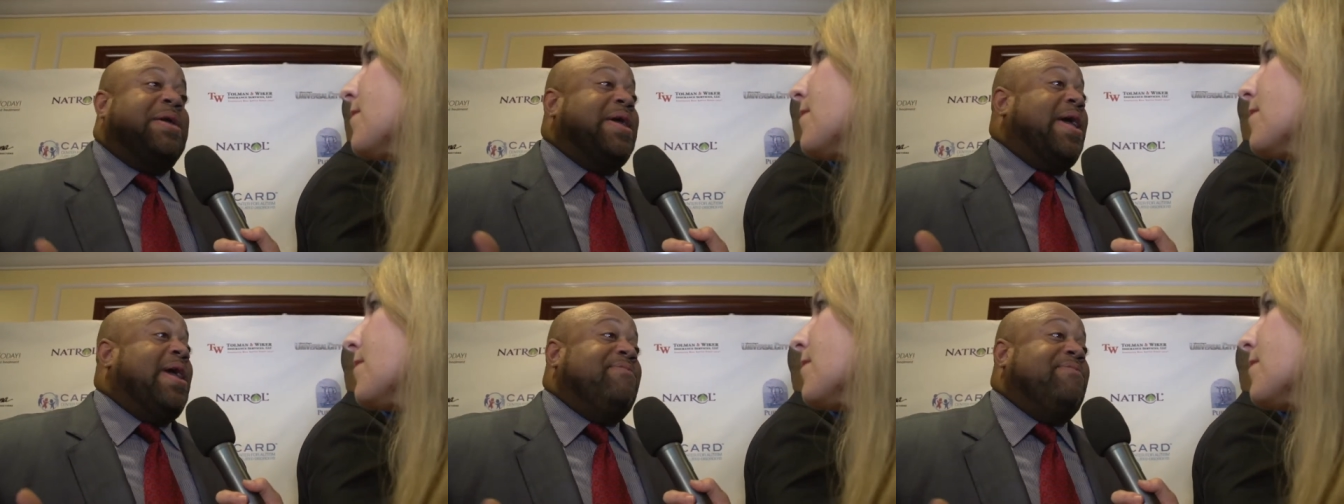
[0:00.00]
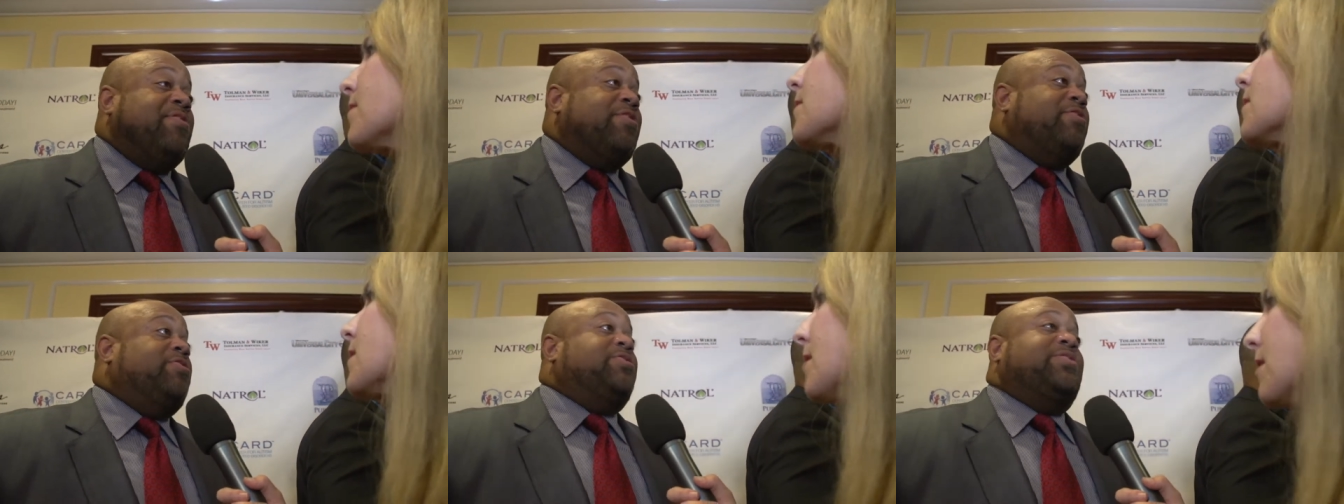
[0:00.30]

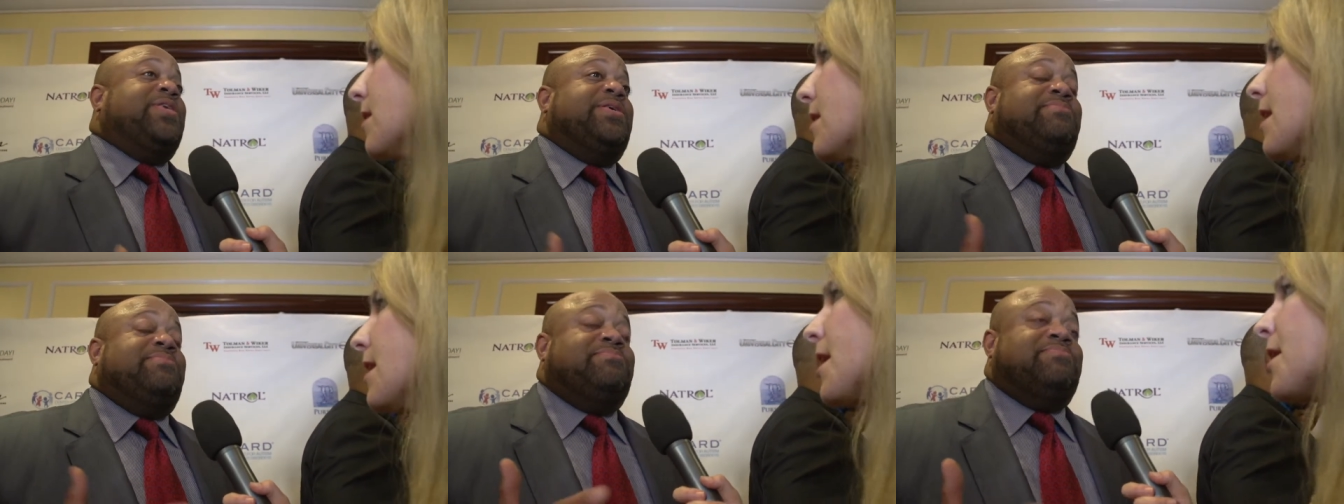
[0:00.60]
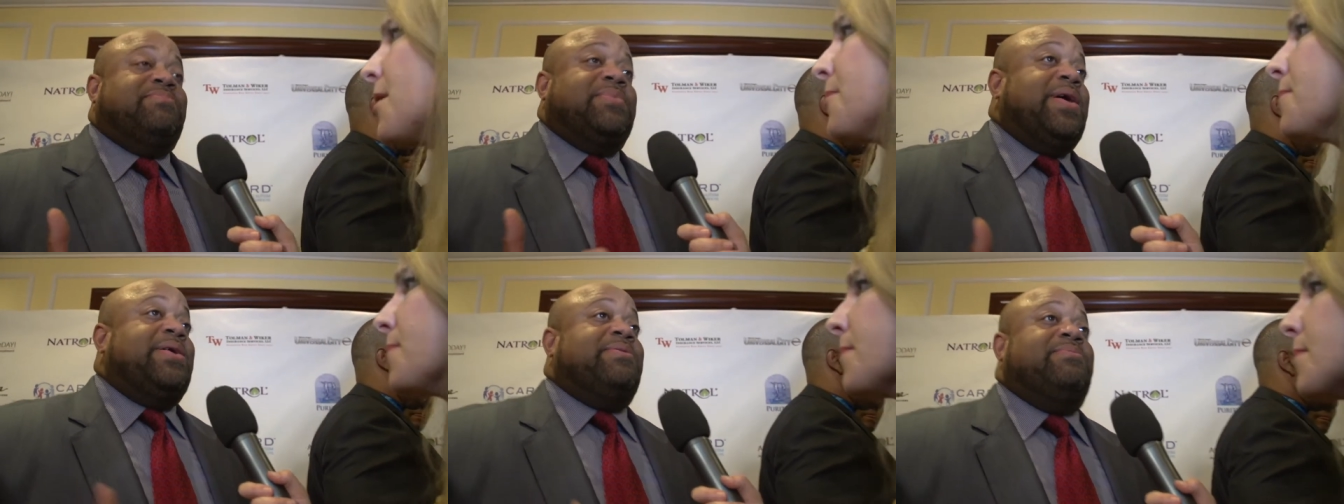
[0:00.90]
behaviors
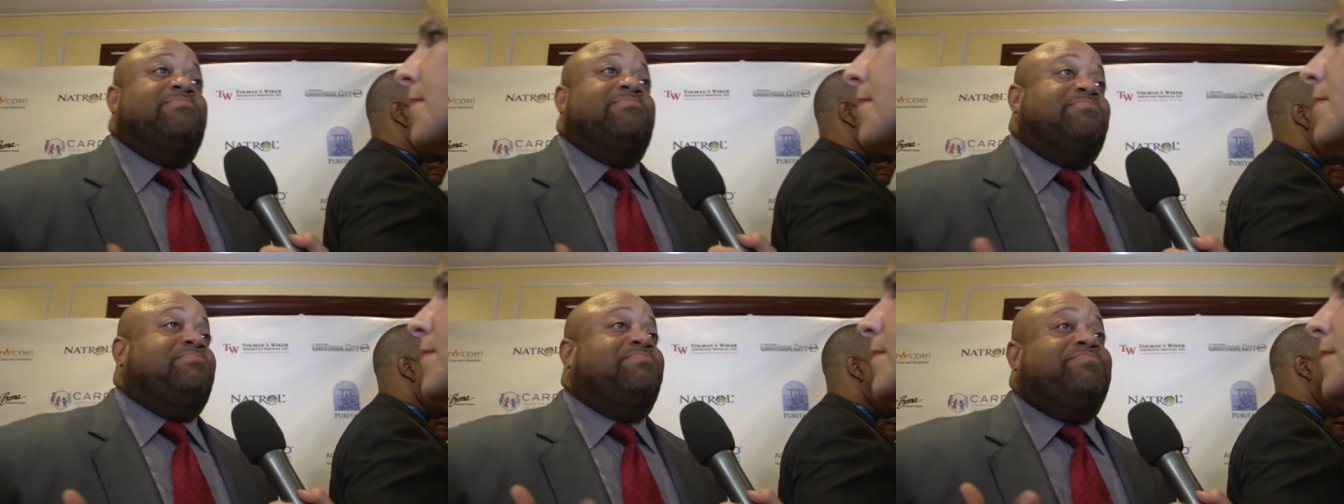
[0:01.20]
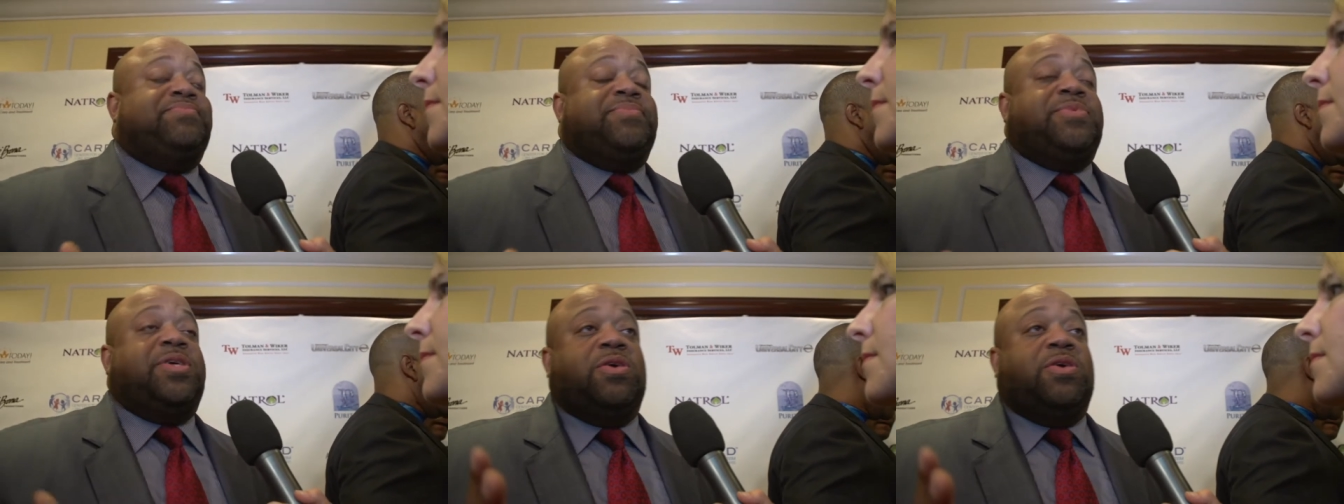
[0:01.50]
and and
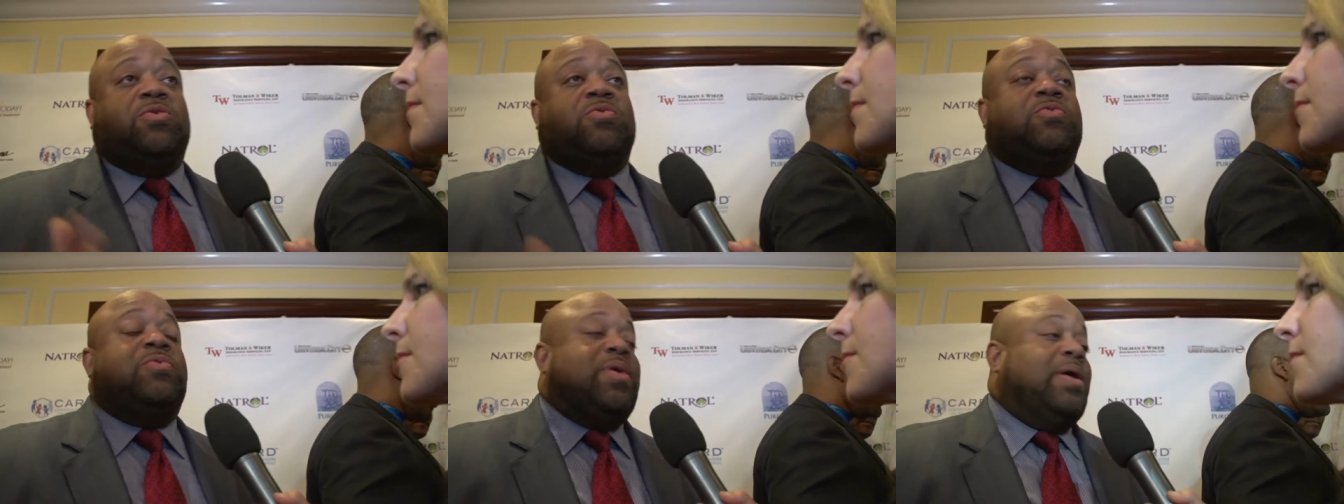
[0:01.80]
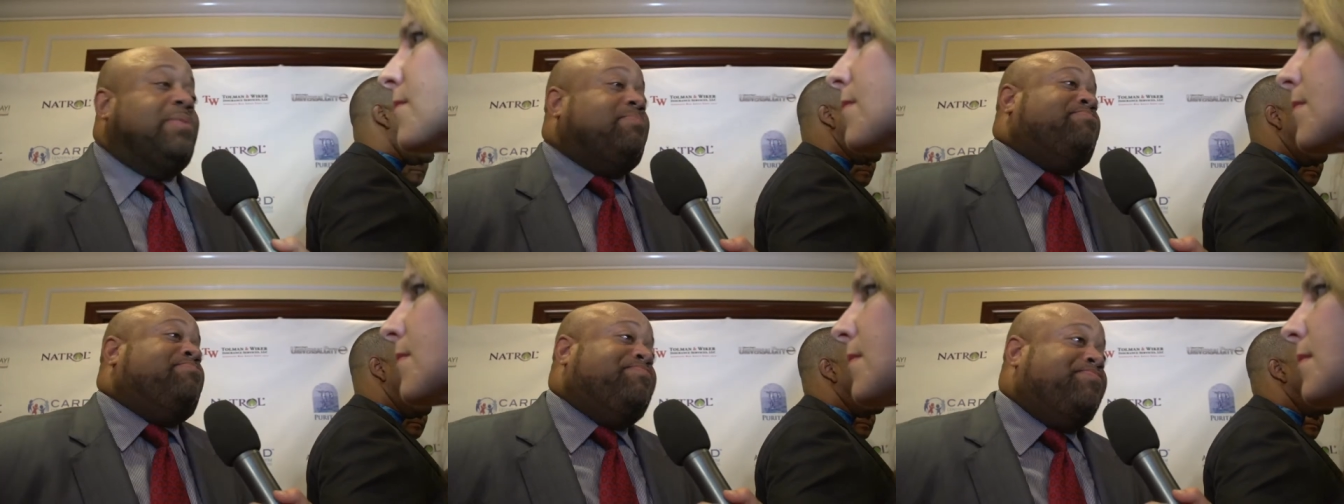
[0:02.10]
you know.
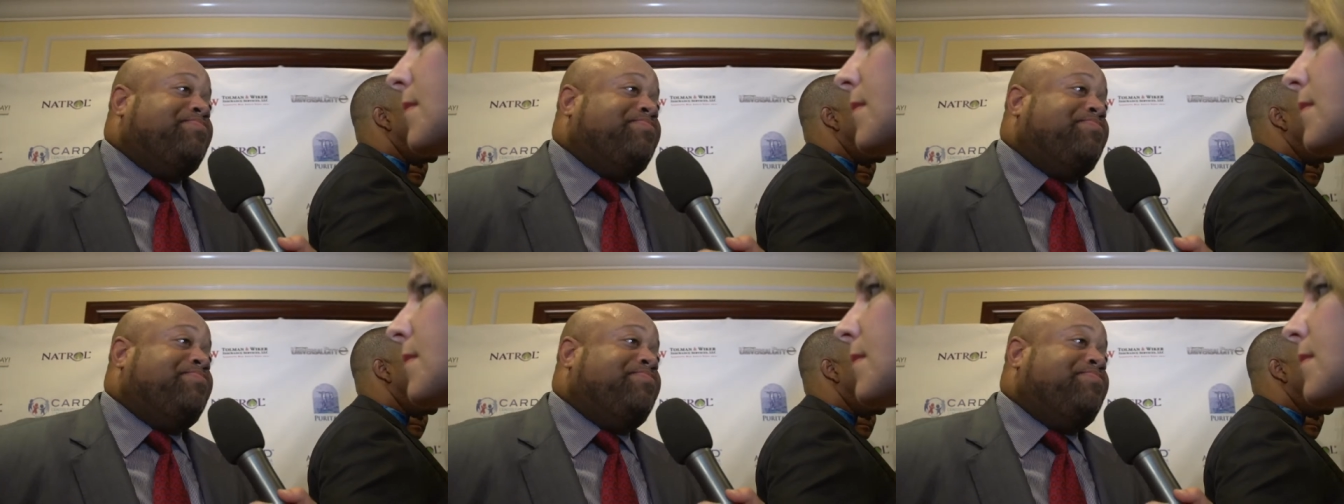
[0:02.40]
It,